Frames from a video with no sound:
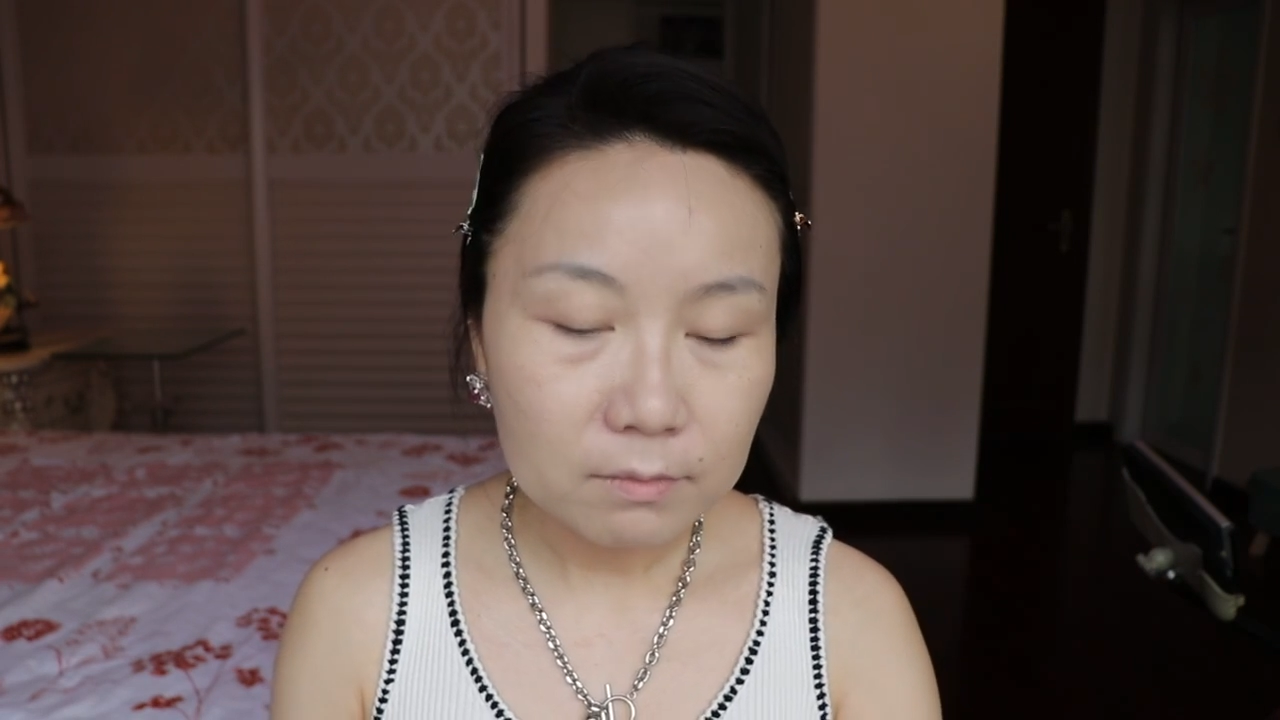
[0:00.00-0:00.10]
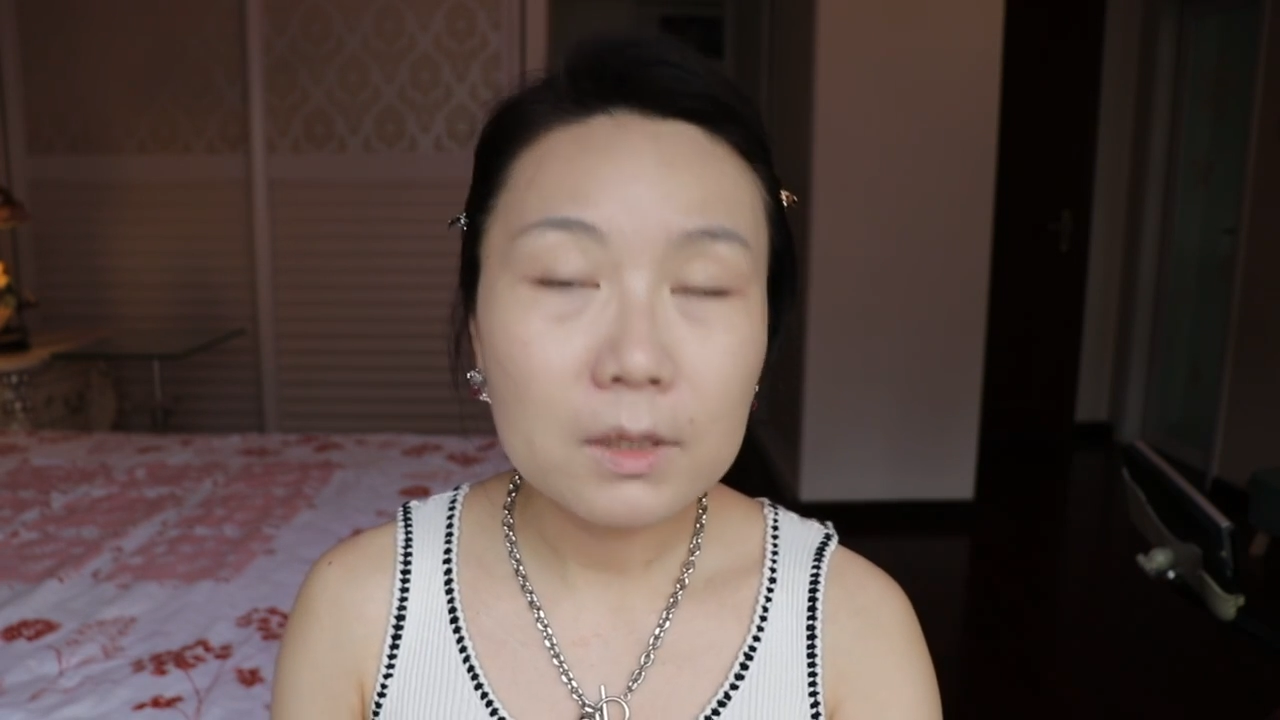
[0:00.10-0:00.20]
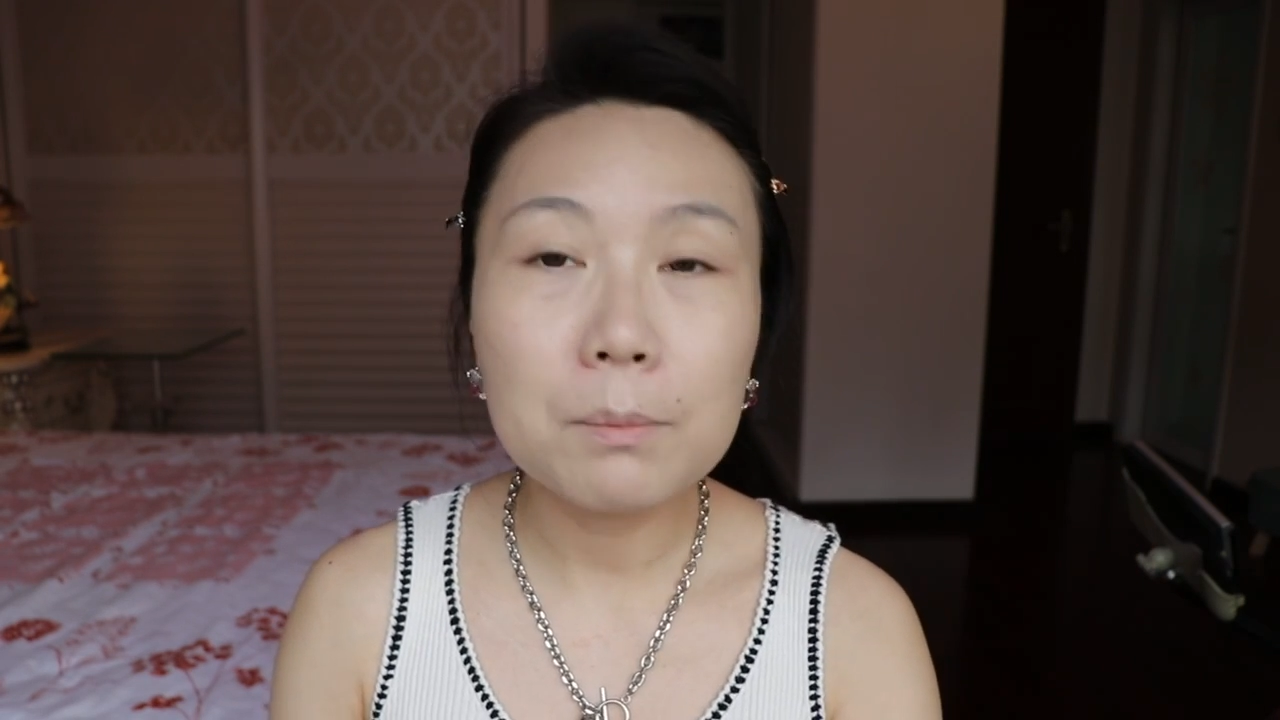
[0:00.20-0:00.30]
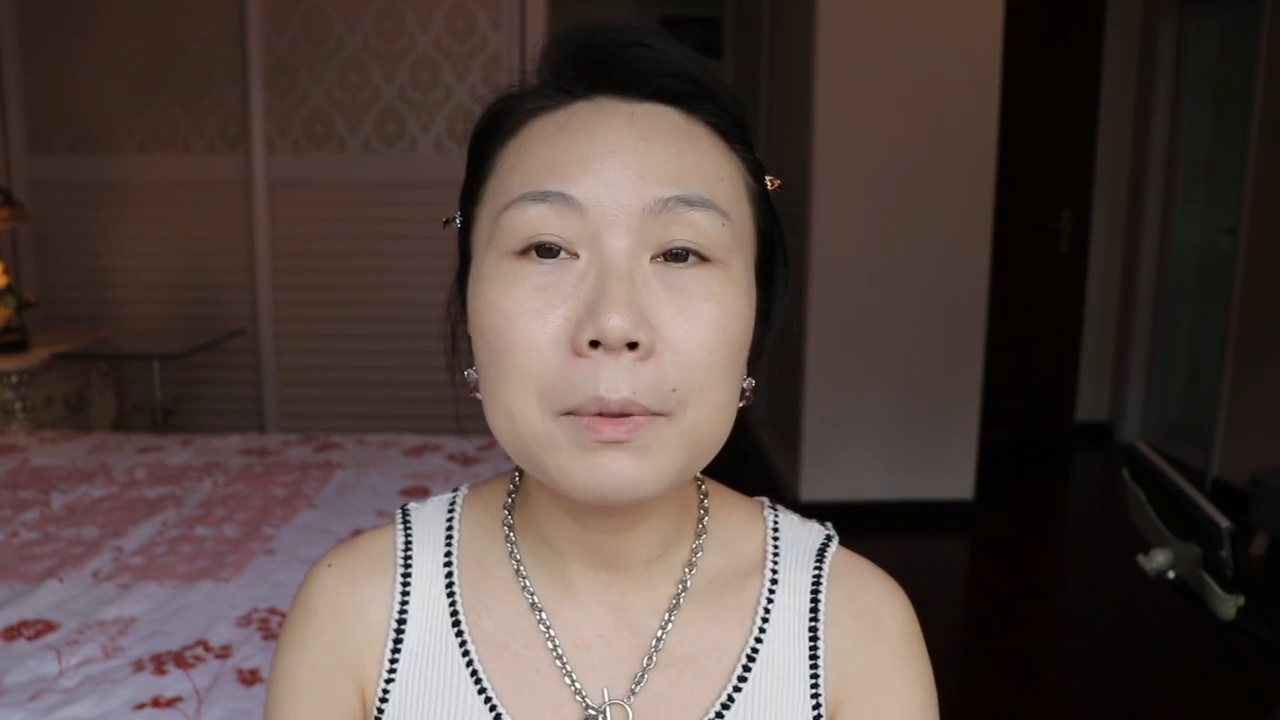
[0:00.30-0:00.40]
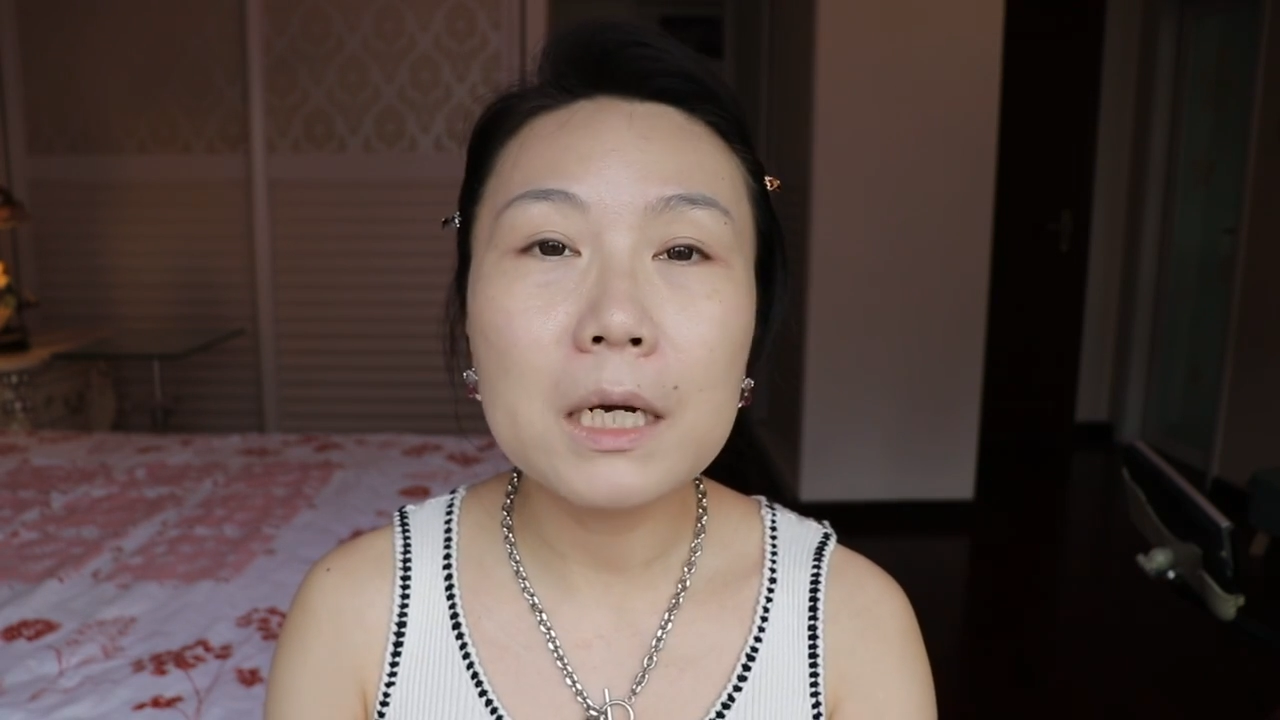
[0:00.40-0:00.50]

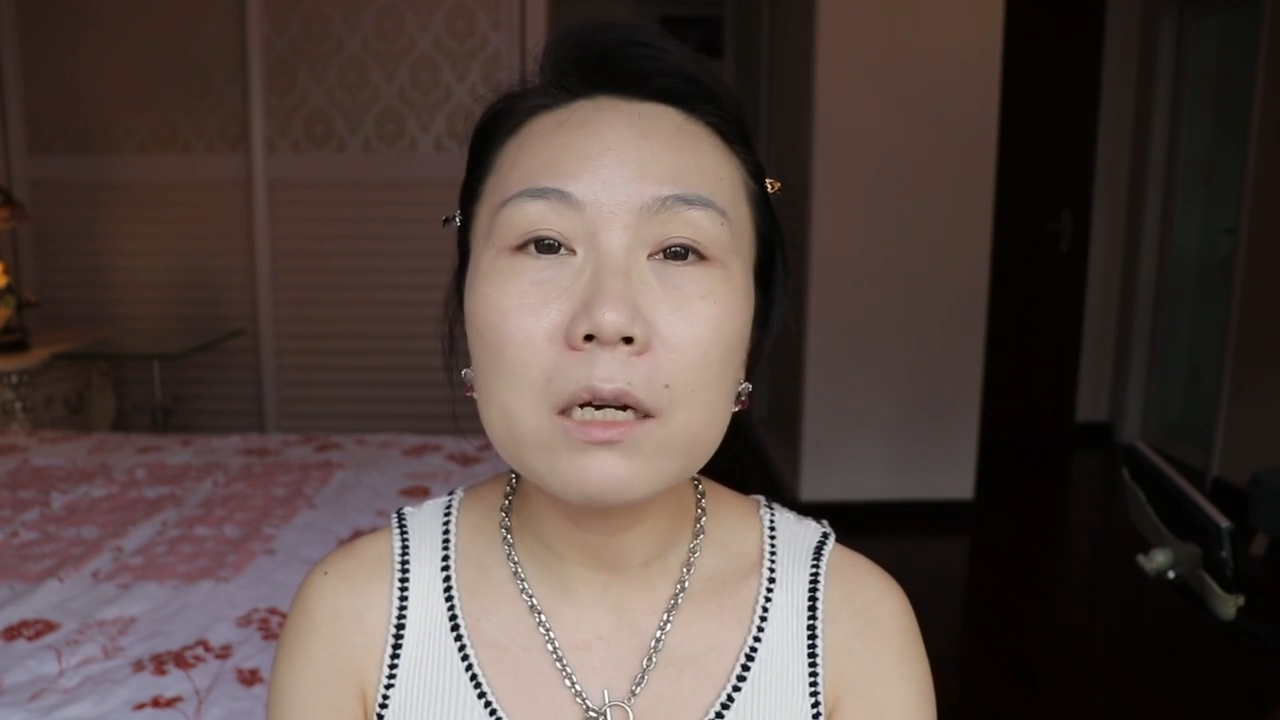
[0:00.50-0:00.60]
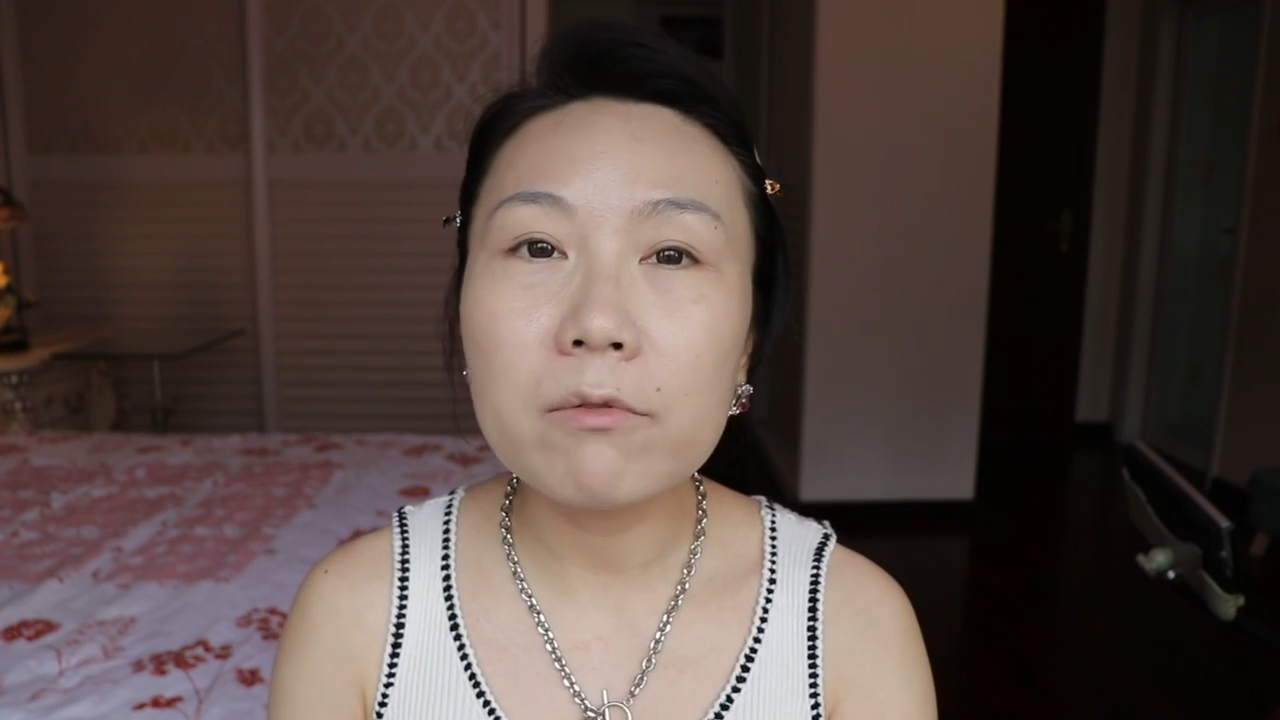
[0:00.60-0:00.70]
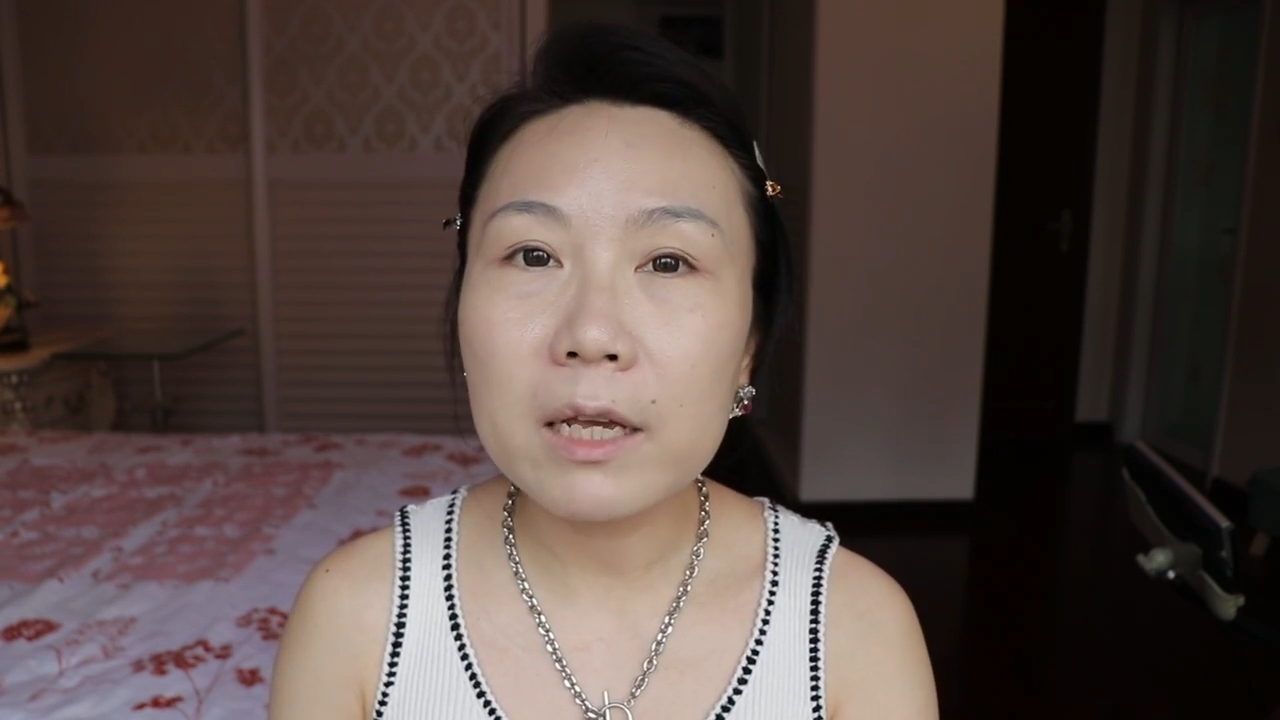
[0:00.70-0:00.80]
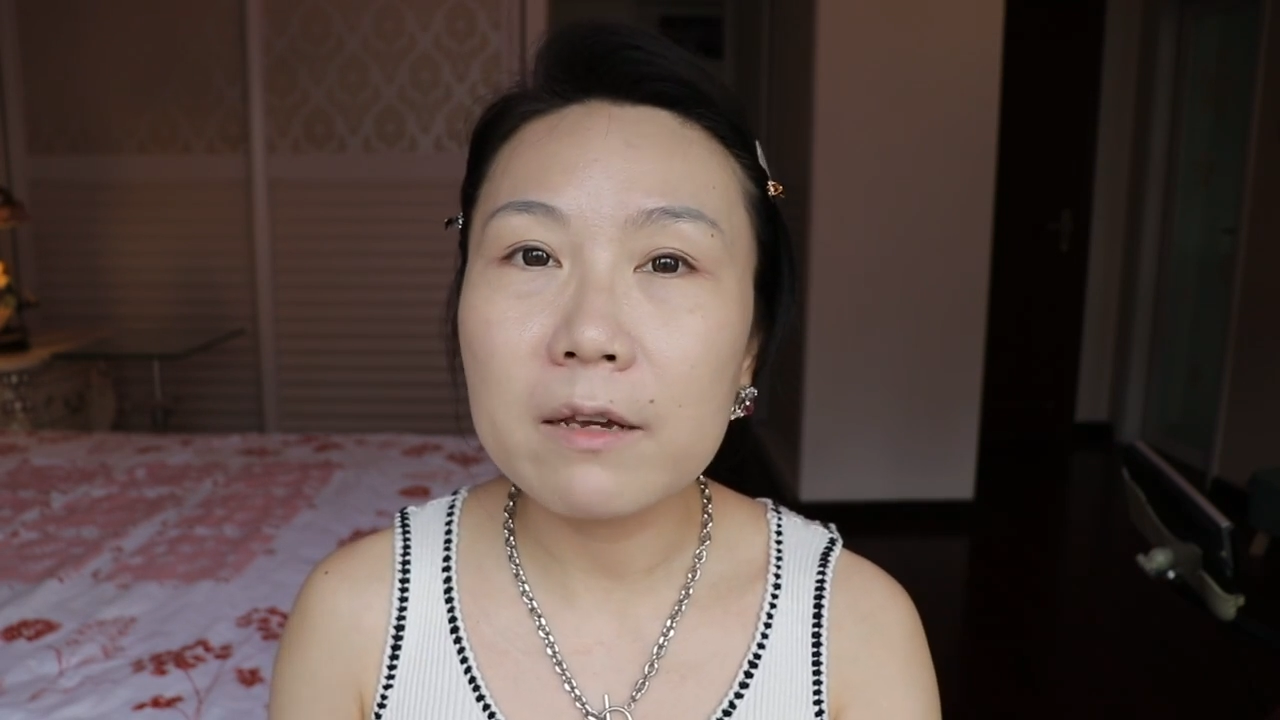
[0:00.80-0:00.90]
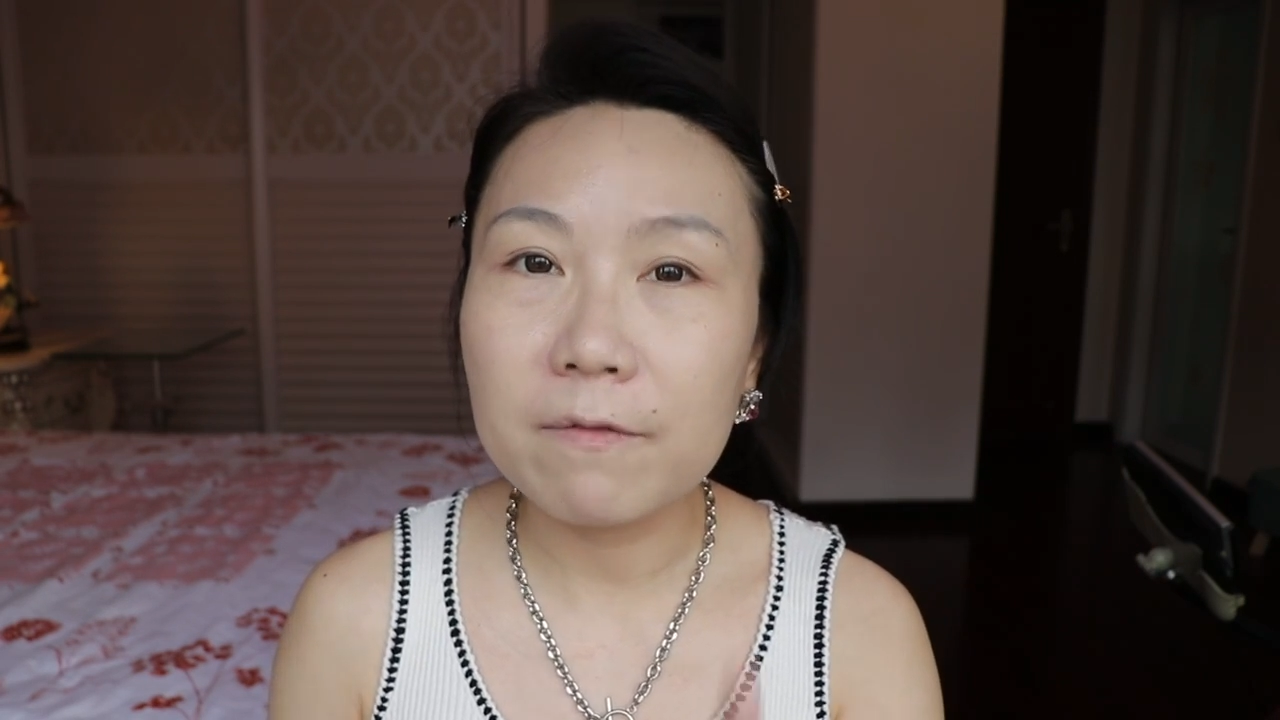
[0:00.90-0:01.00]
The blurring